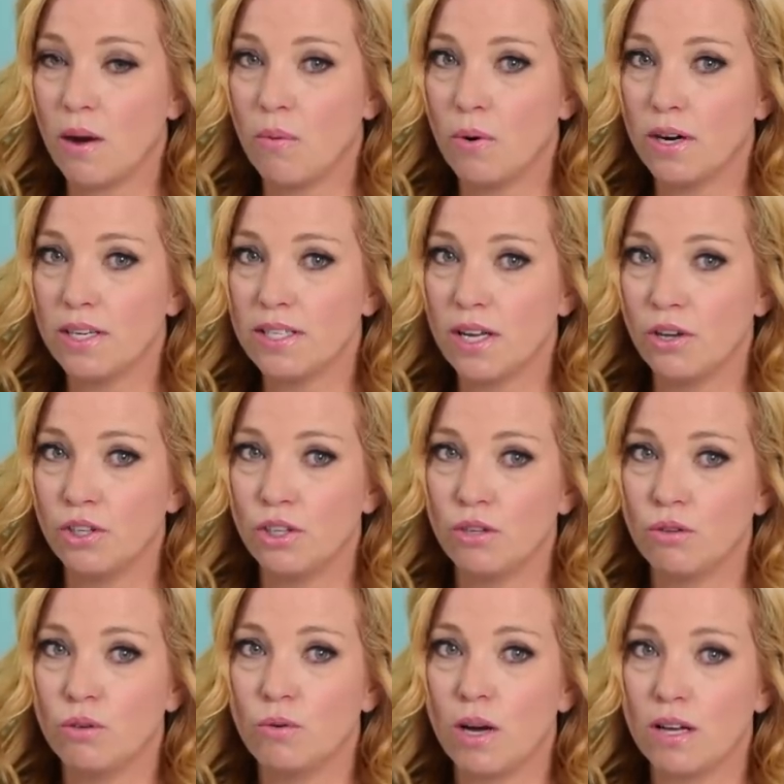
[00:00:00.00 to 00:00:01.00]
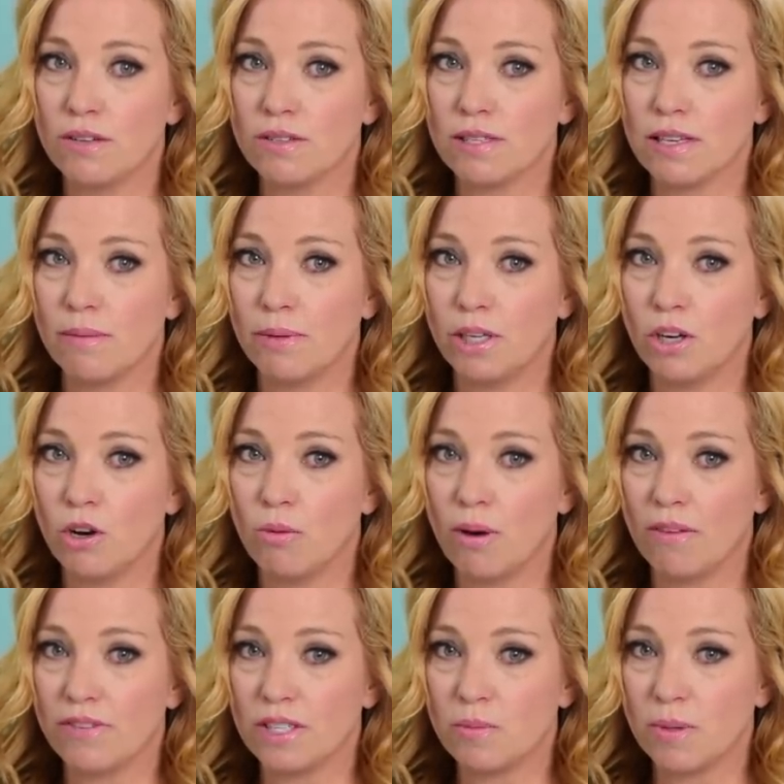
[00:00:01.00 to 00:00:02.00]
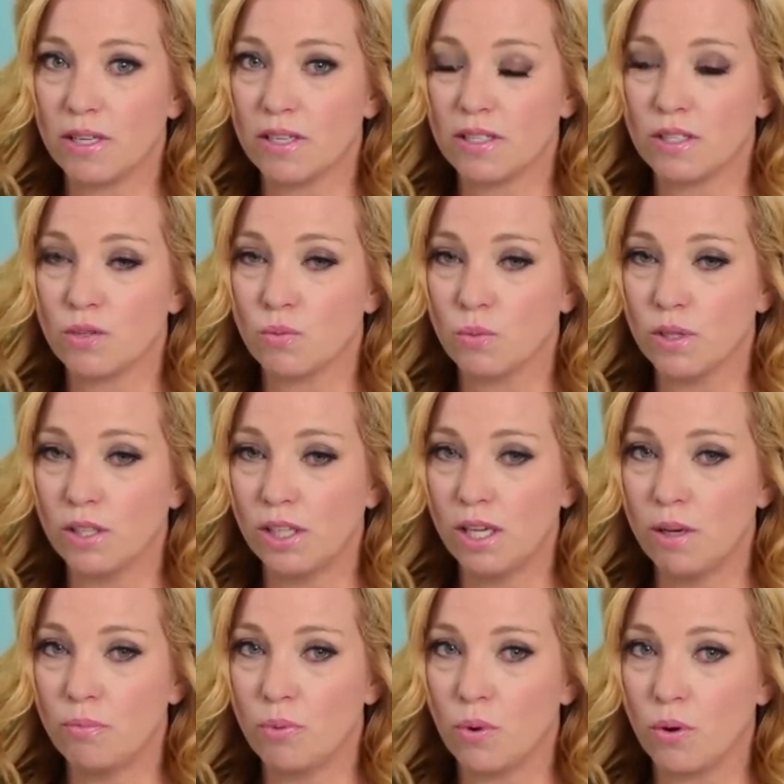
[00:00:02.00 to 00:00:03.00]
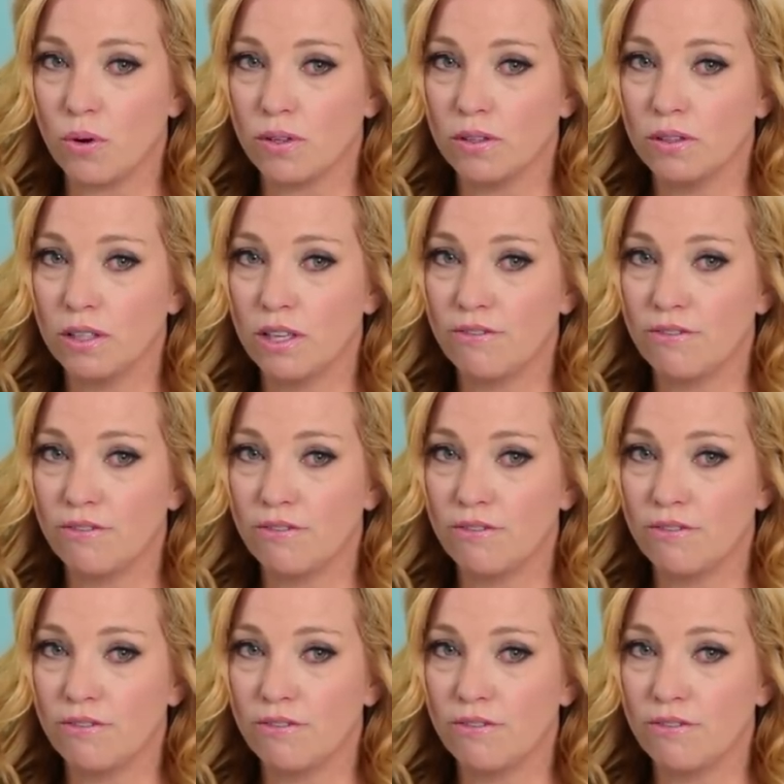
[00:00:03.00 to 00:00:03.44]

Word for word: I want to tell you who else let me know about this, because it's really important.